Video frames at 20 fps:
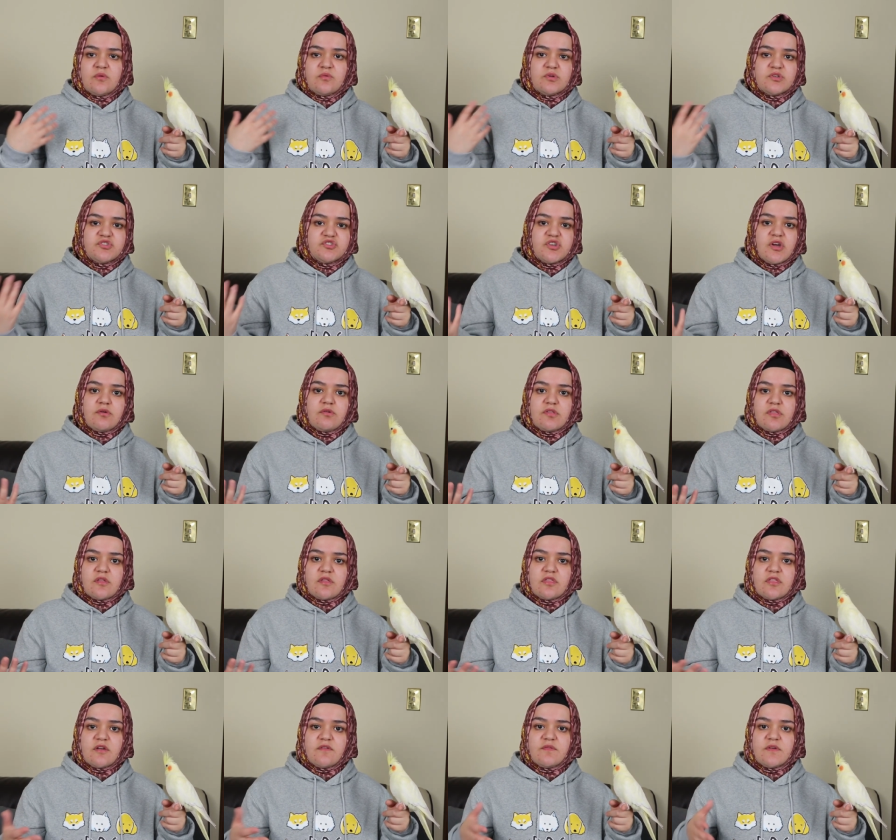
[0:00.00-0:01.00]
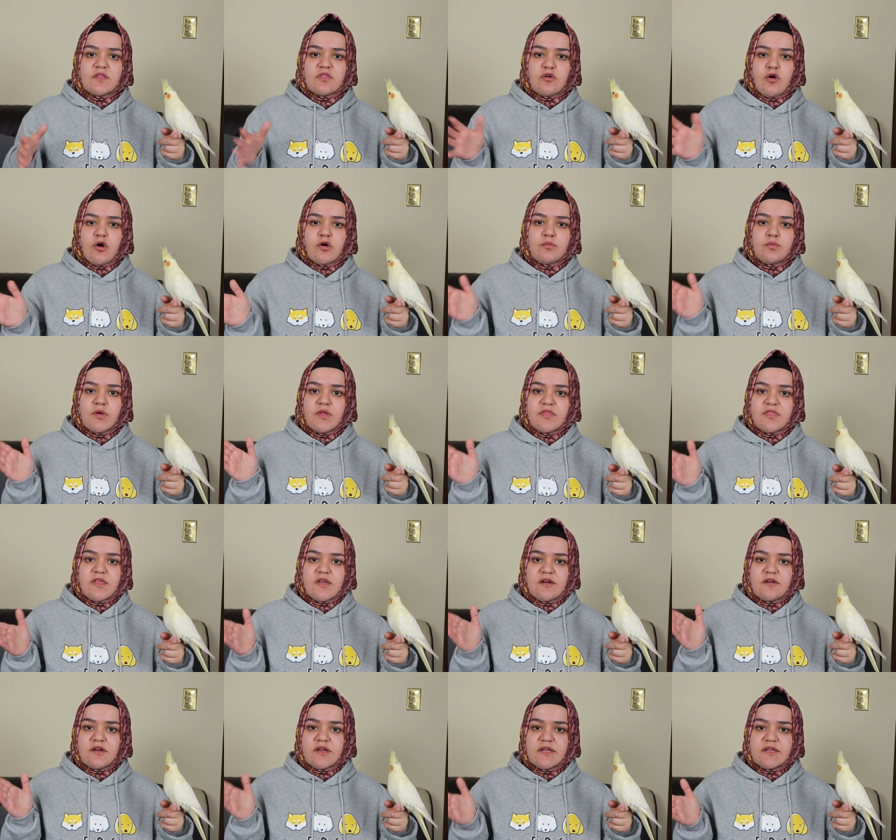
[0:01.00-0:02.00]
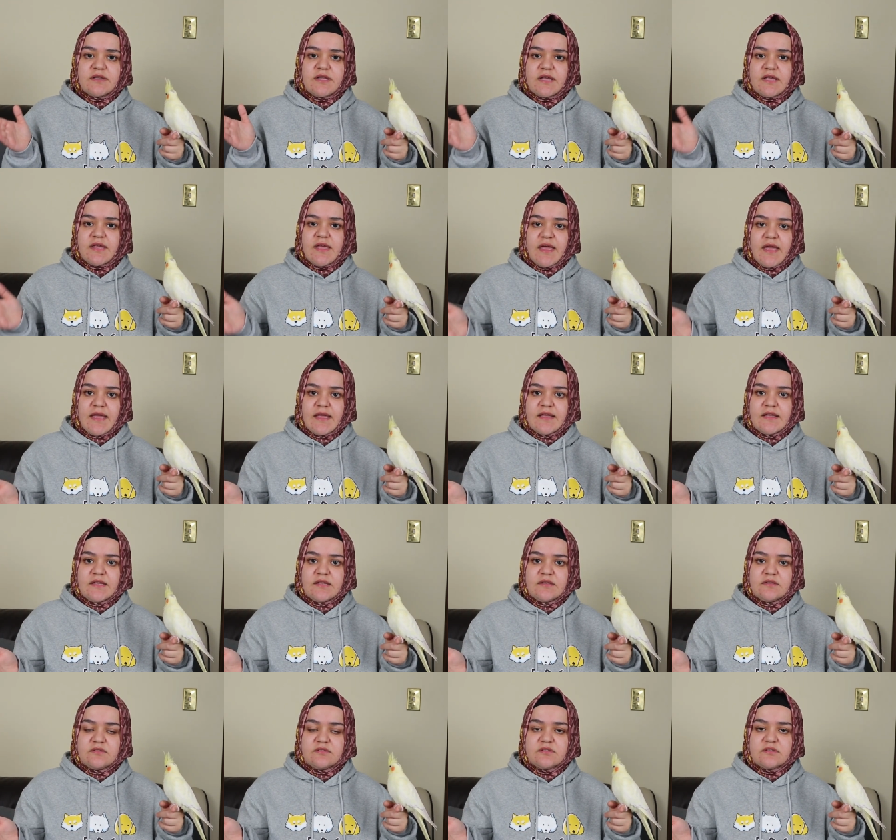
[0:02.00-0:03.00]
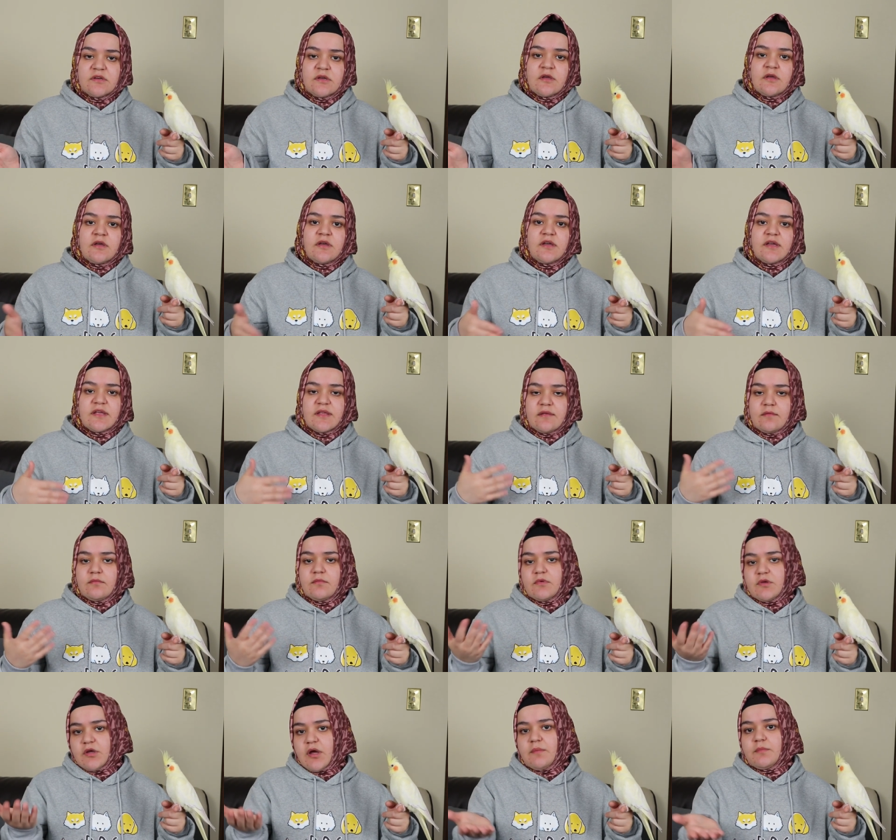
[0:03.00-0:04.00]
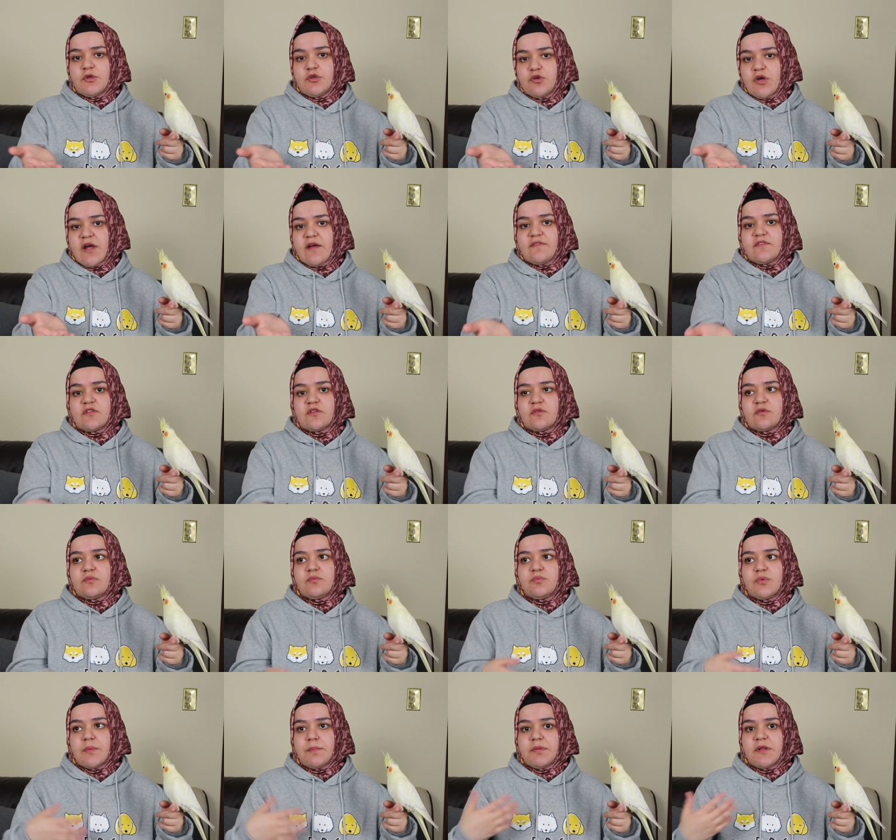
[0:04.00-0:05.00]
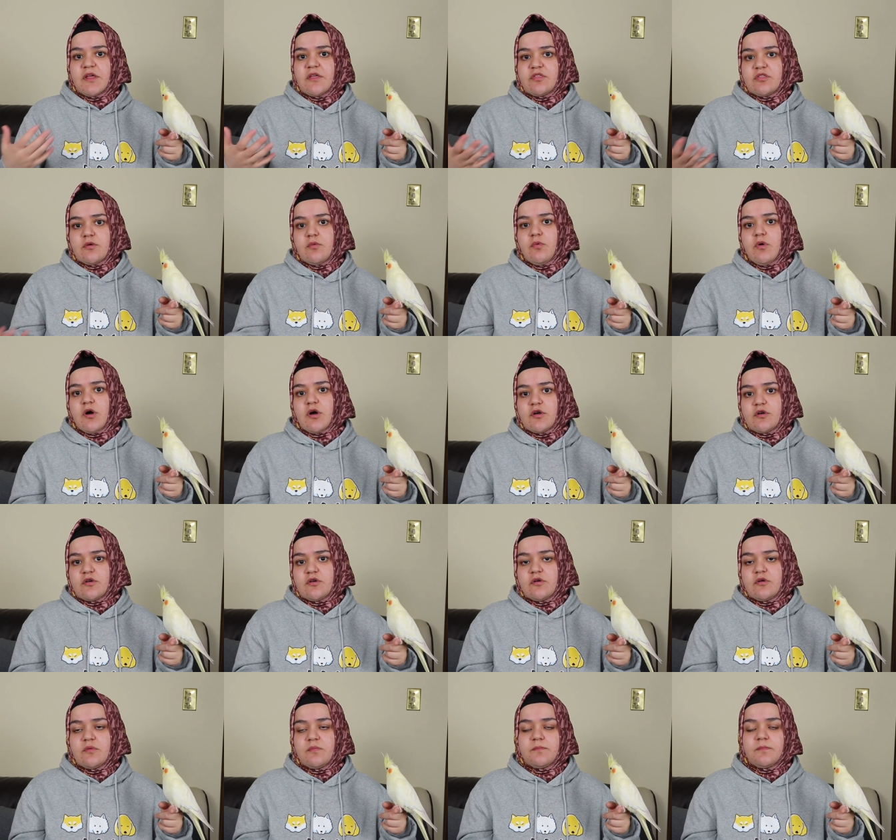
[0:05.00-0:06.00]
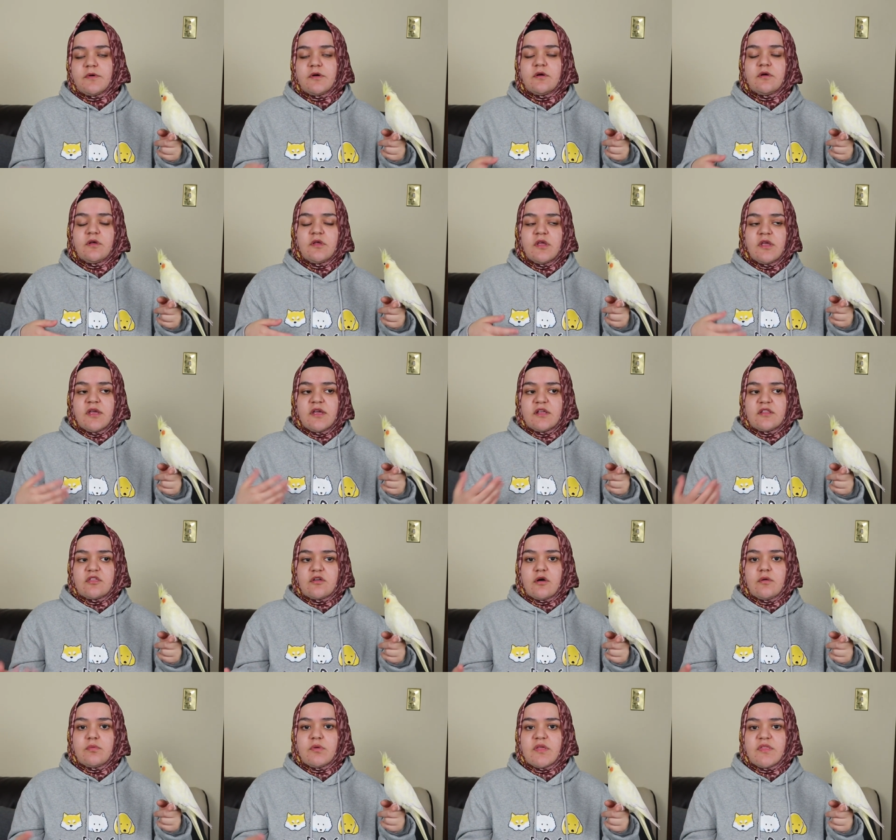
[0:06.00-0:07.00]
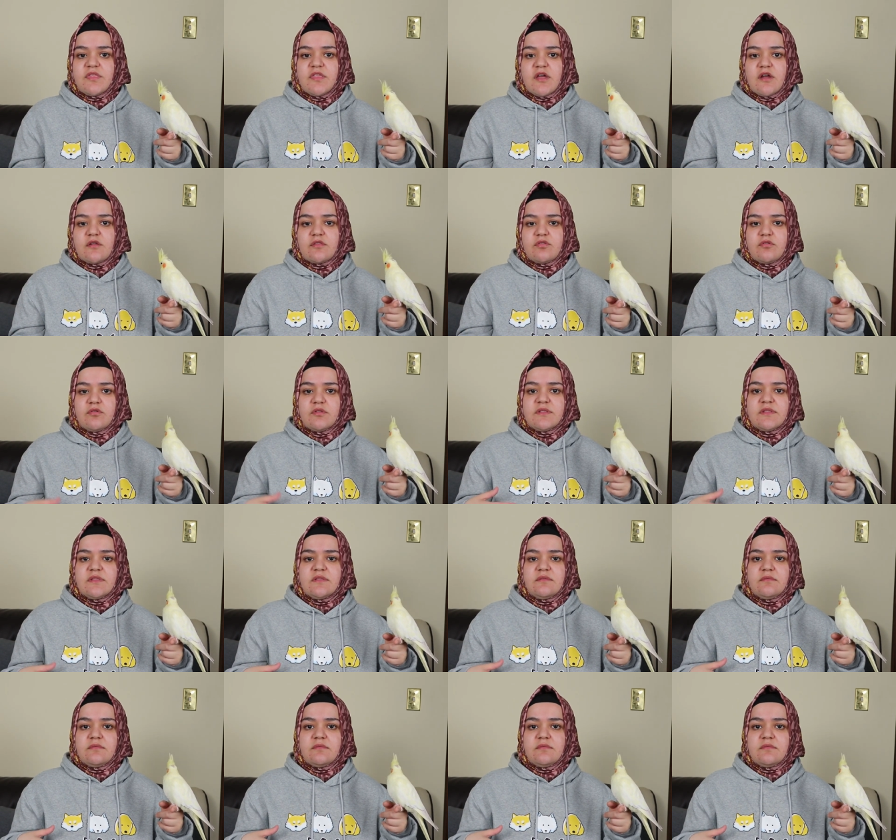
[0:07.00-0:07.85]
with showers and stuff, it's always there in the cage. Like, I mean, you have to replace the water, but it's always there, so